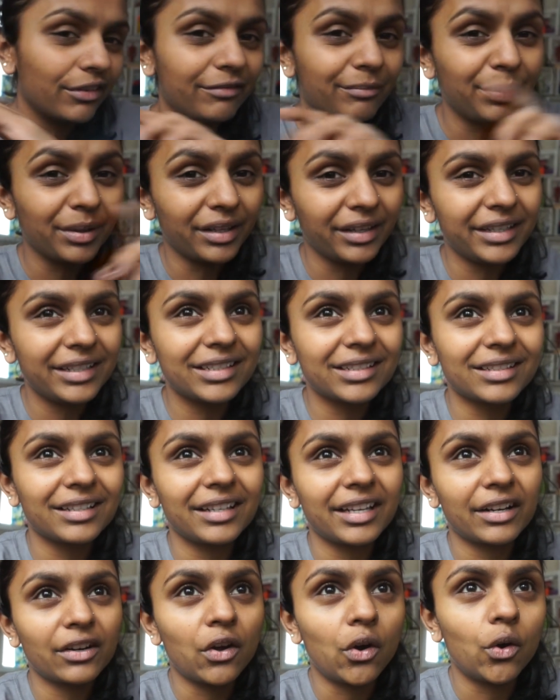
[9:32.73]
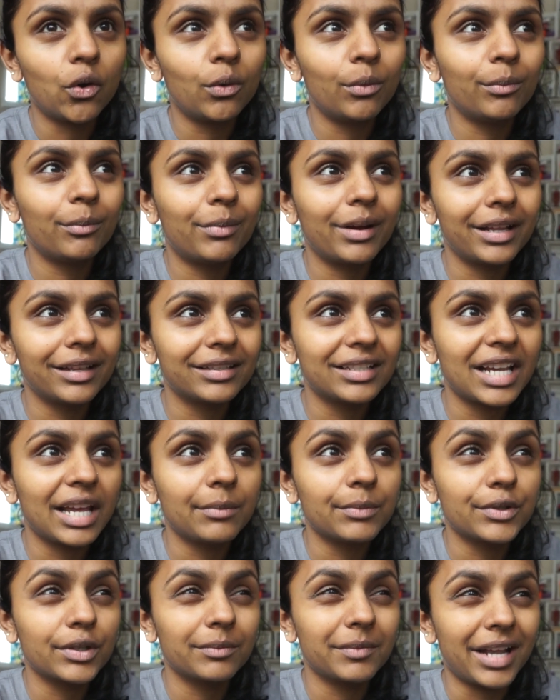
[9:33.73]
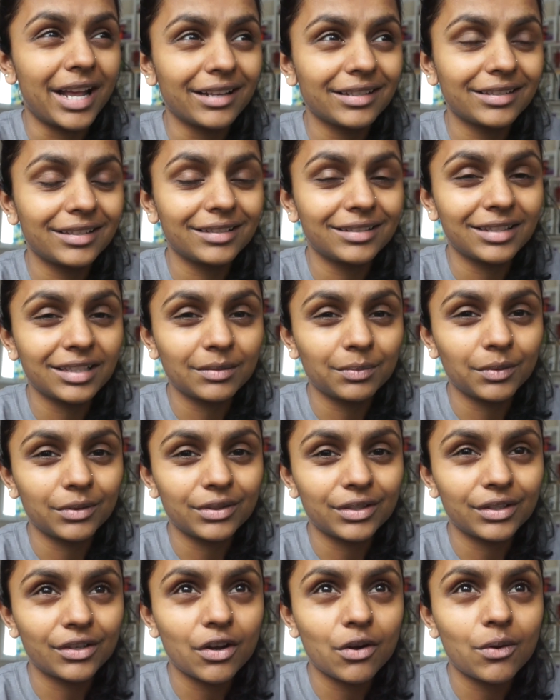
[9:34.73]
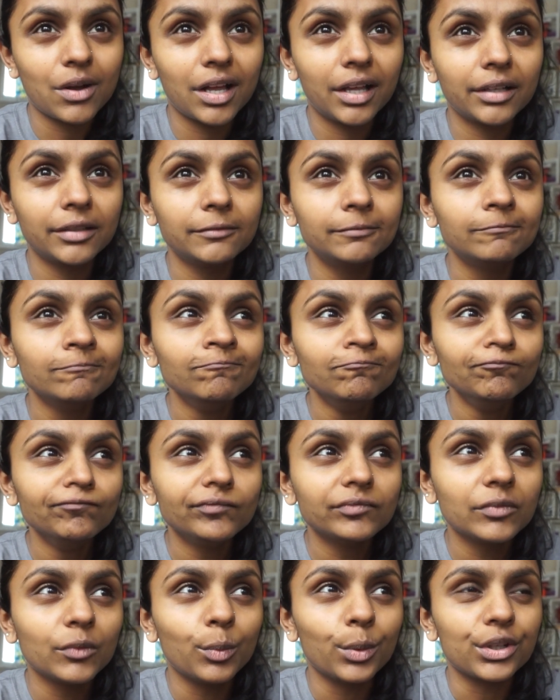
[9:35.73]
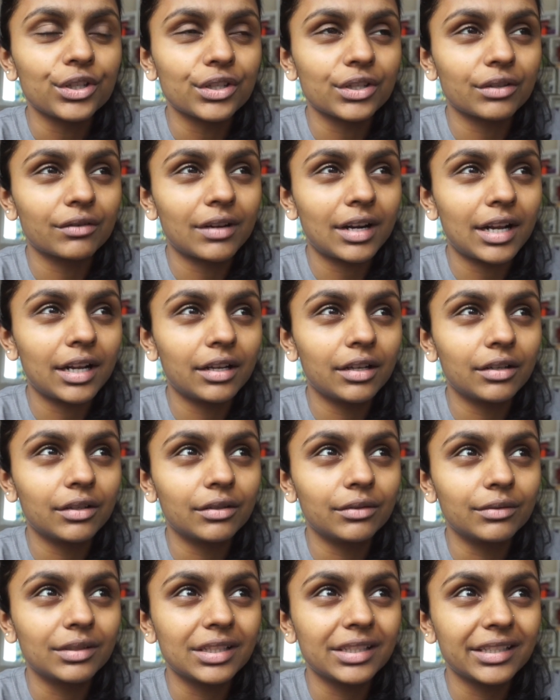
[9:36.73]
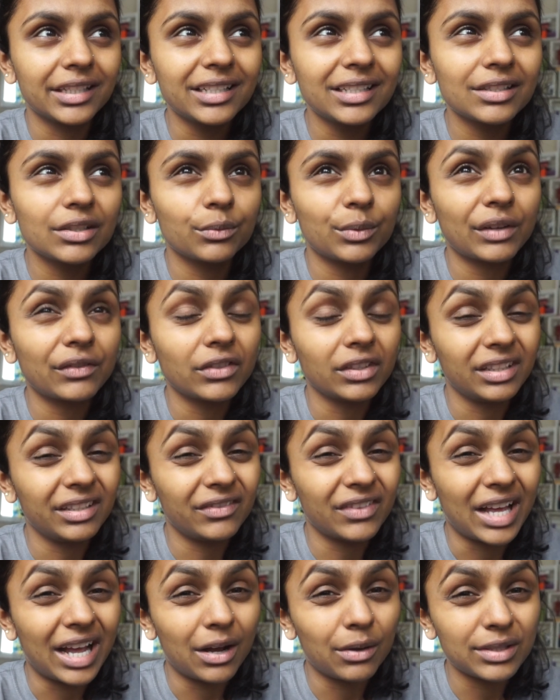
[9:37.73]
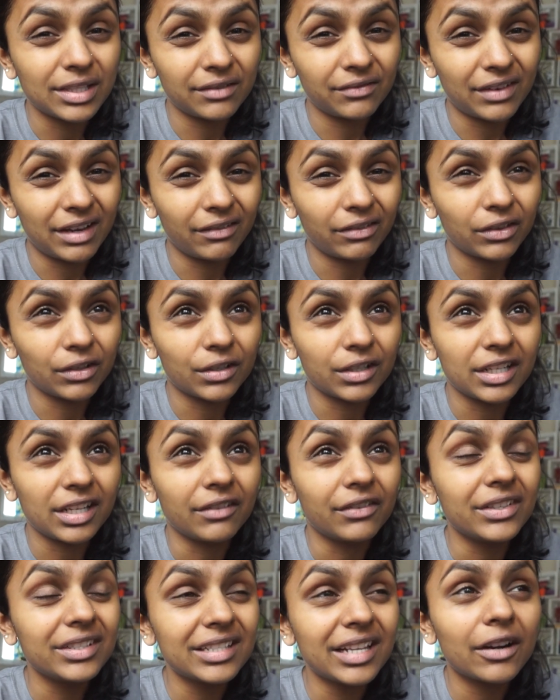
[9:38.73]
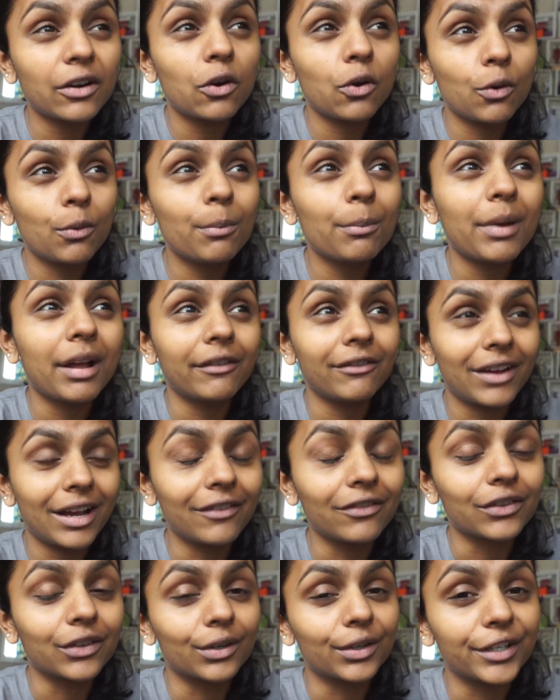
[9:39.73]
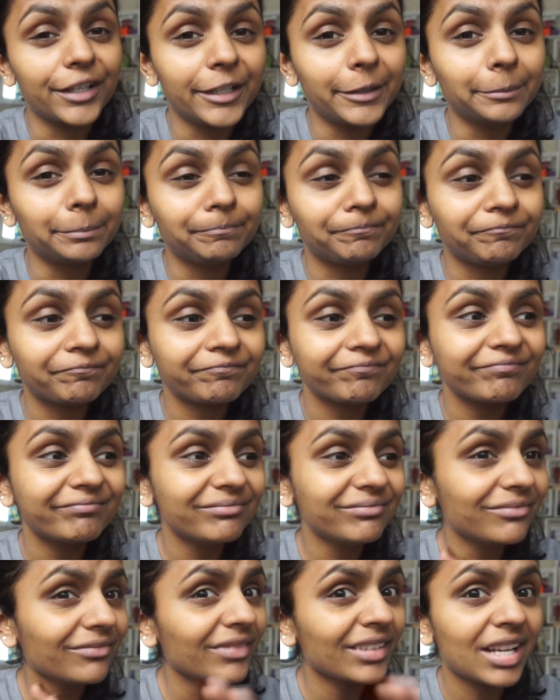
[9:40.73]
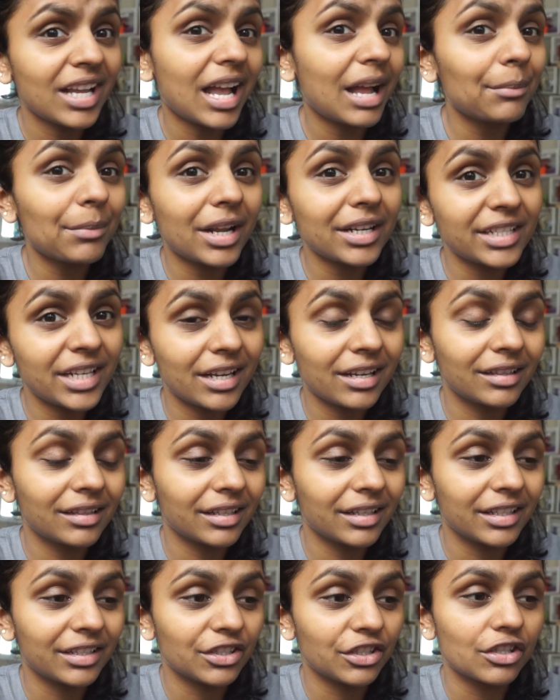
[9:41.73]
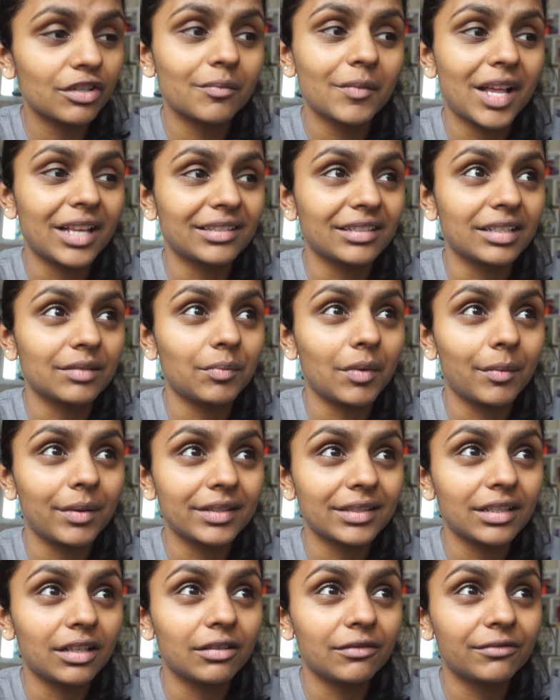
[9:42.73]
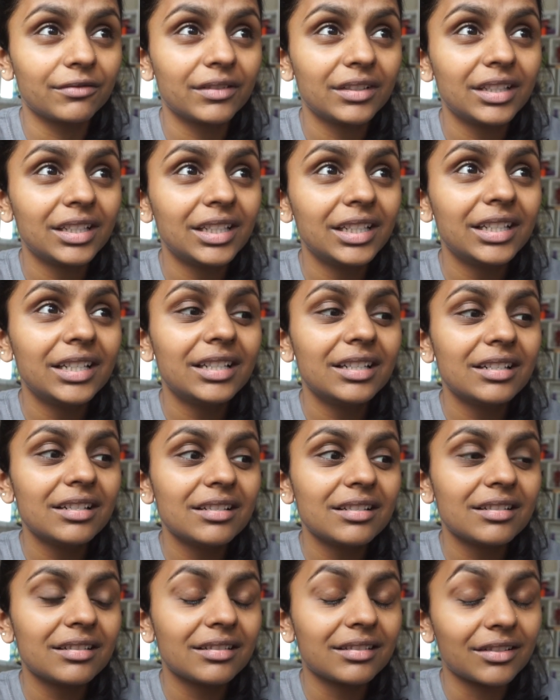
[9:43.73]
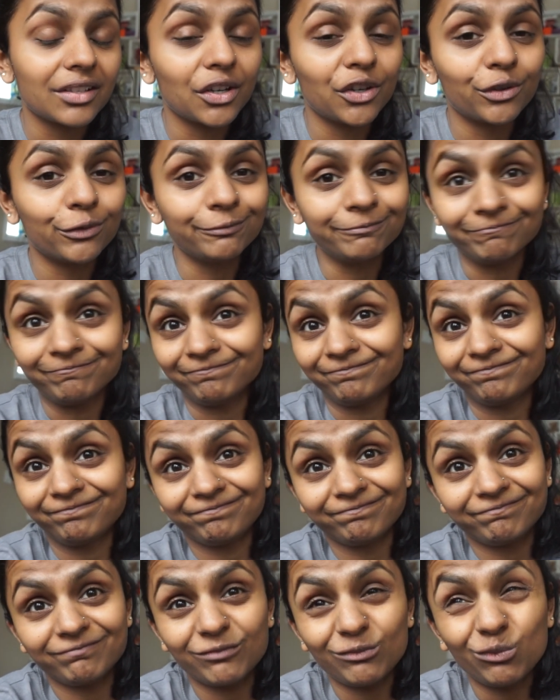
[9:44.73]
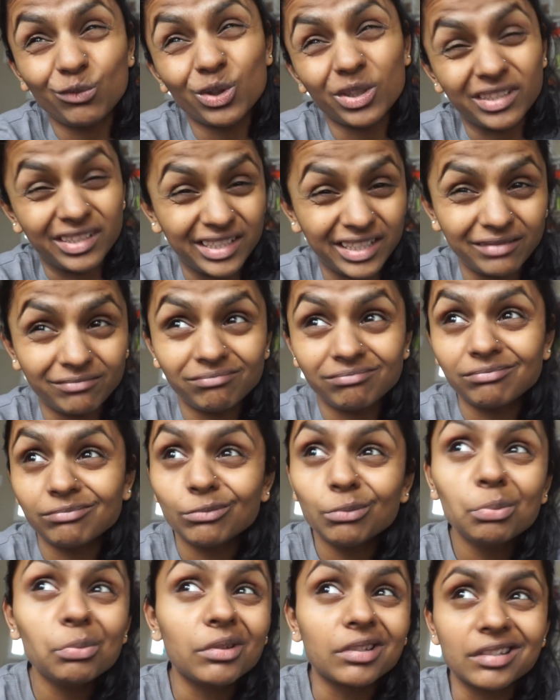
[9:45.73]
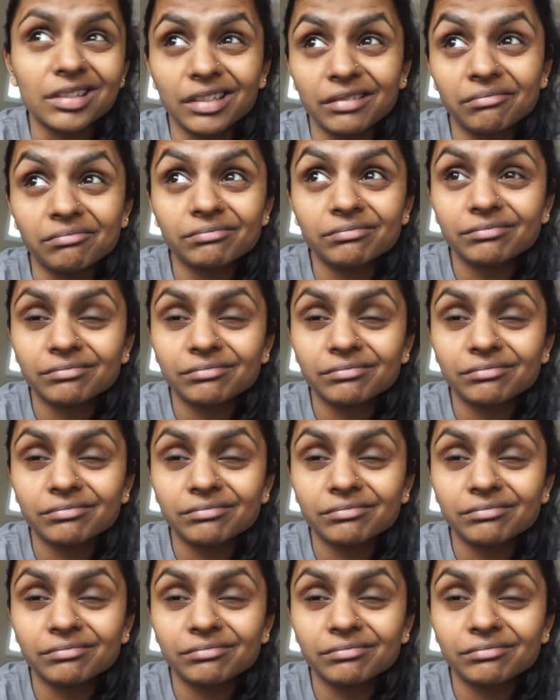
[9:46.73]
if Billy doesn't get home by the time gymnastics is supposed to go on, which is around 6, so we have to leave the house at 5:30. If he's not home by 5:30, I'm not taking the kids to gymnastics by myself. So we'll see. We'll see.